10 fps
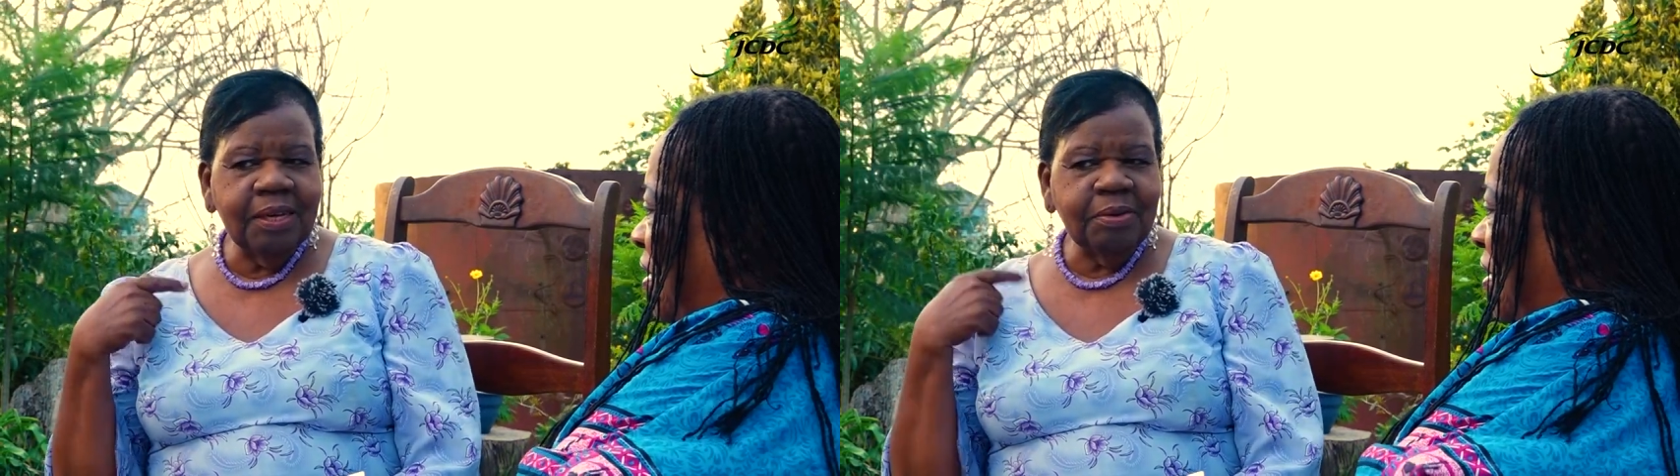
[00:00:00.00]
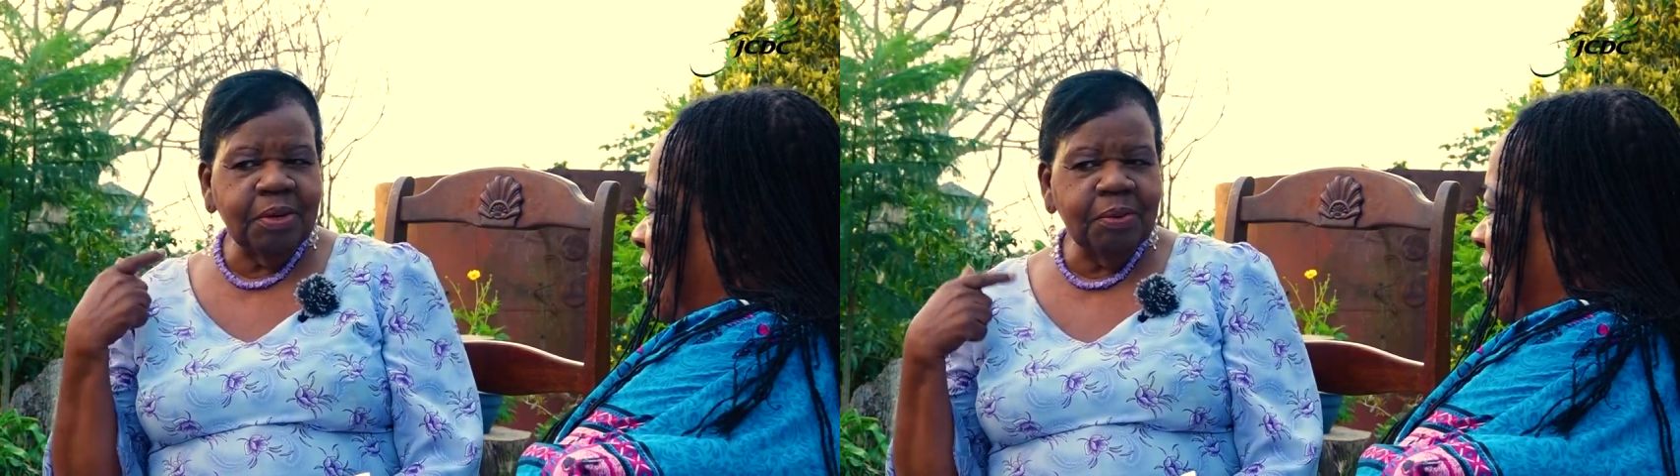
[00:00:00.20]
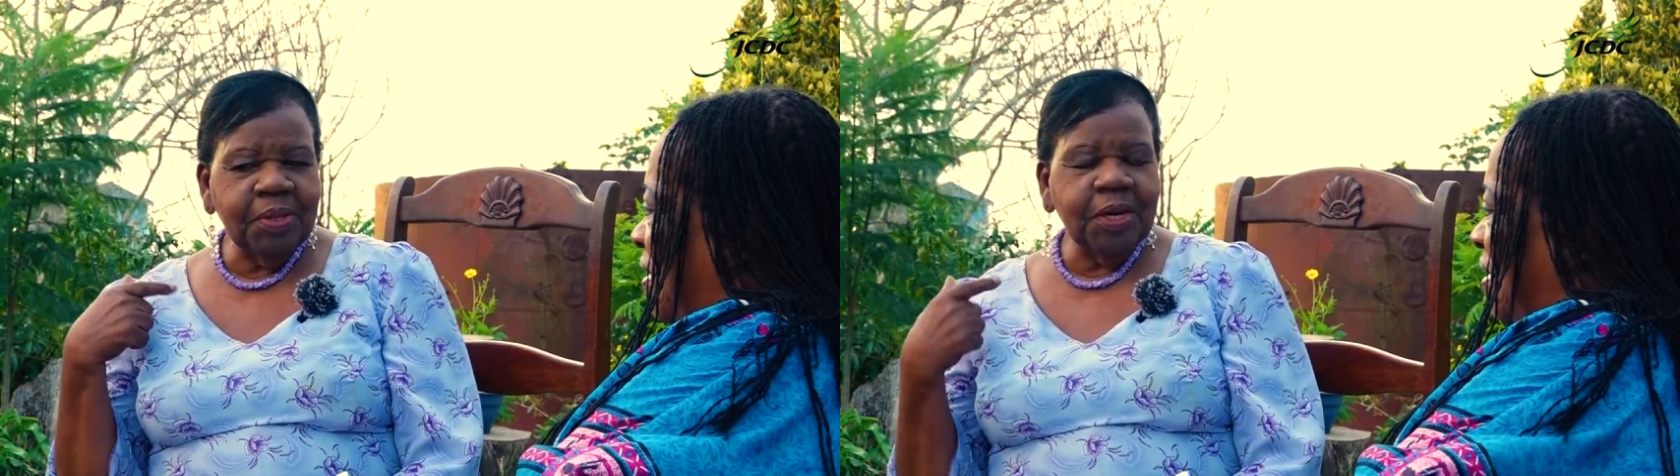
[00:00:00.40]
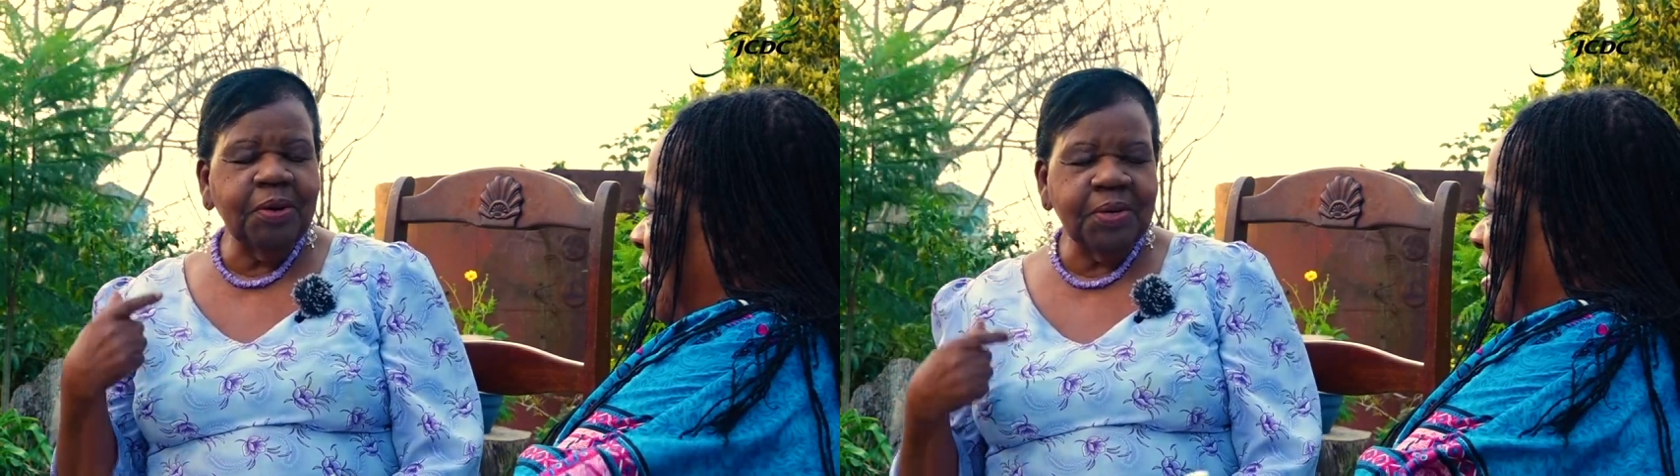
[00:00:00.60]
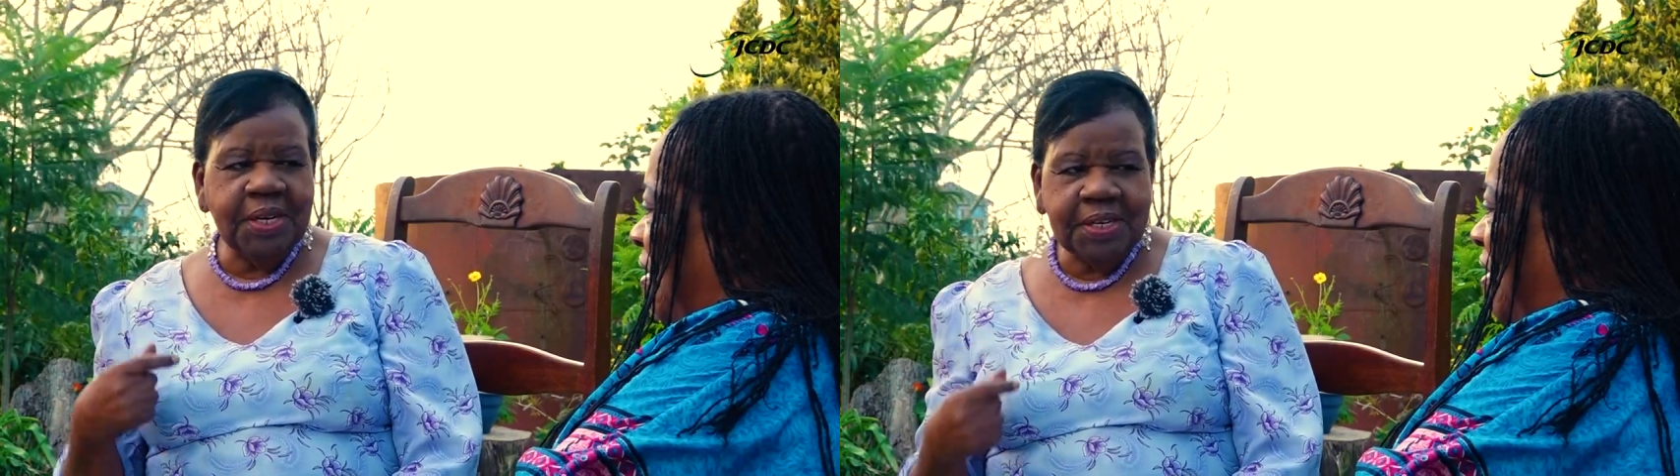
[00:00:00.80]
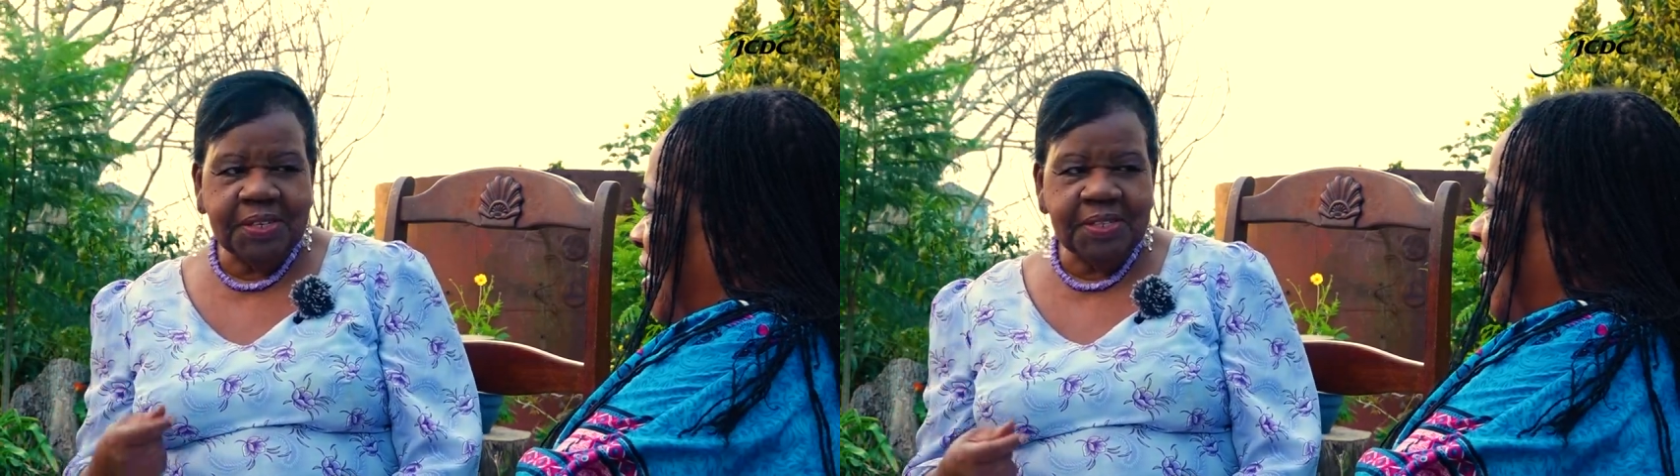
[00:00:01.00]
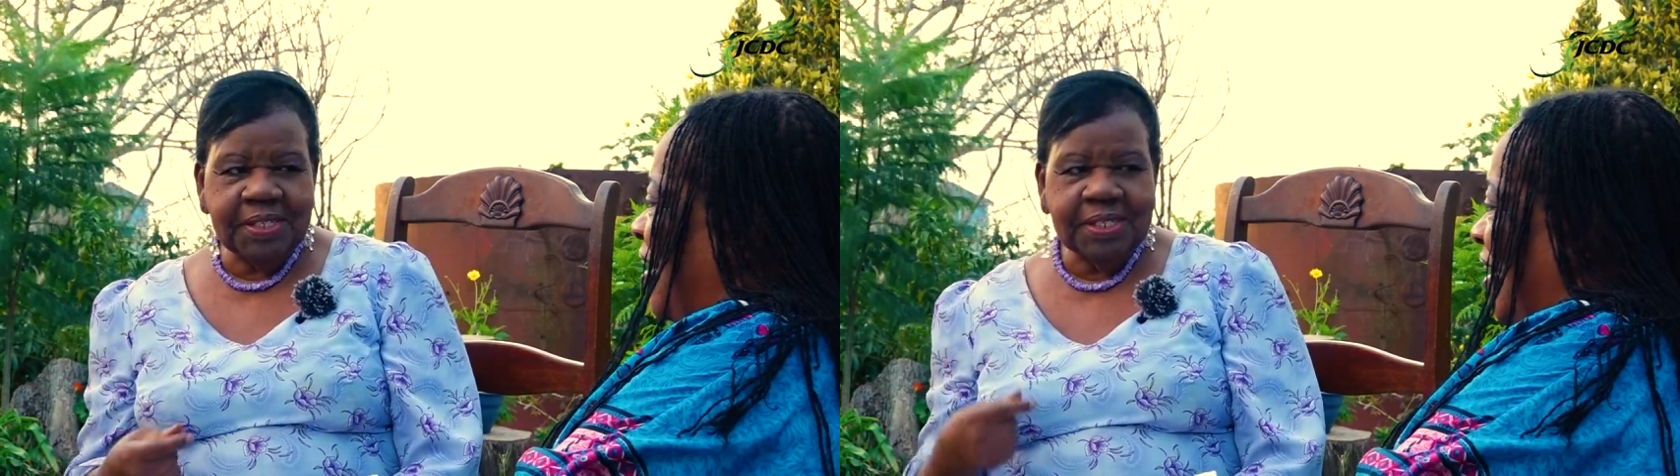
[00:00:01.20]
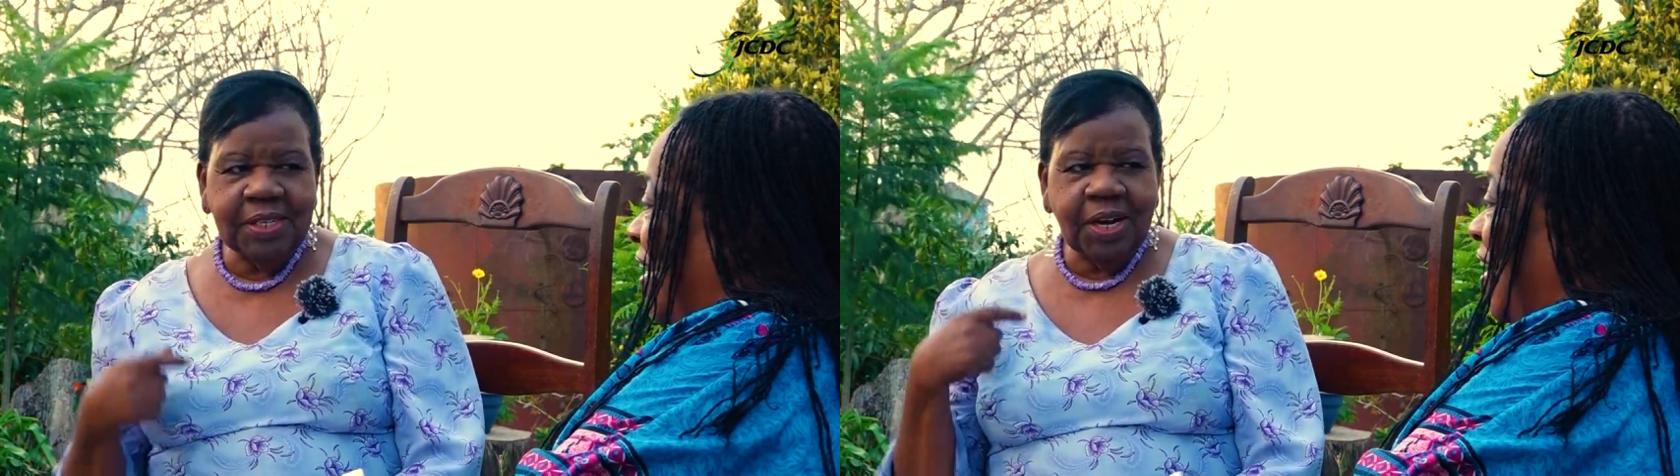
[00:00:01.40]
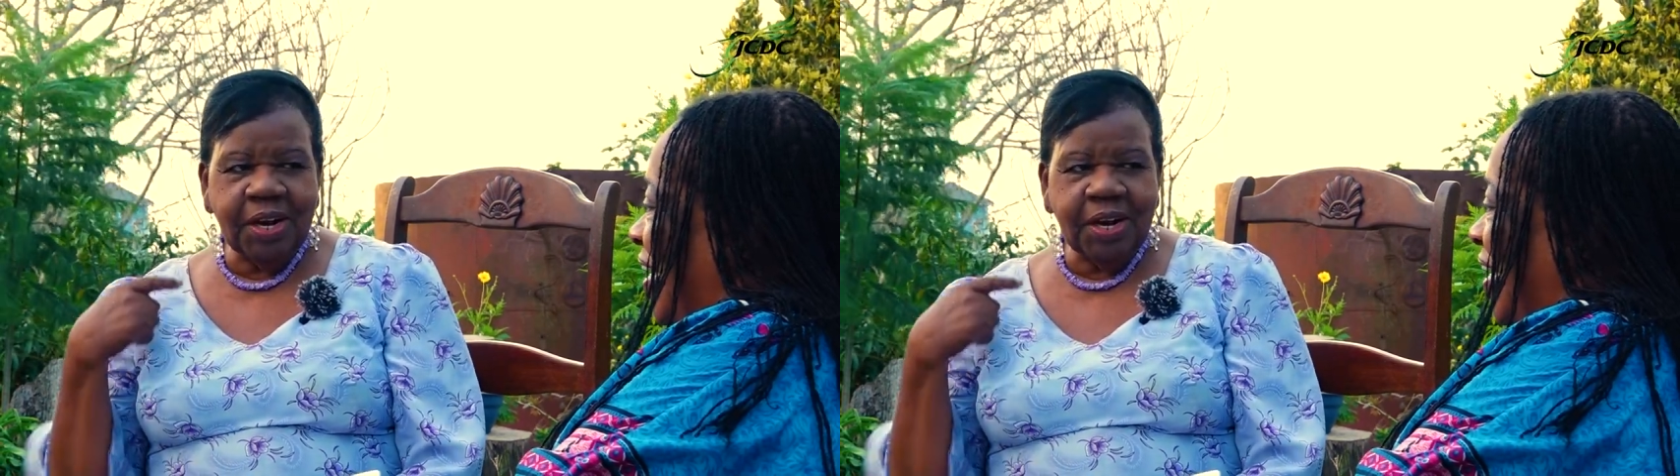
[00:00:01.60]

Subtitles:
around the corners,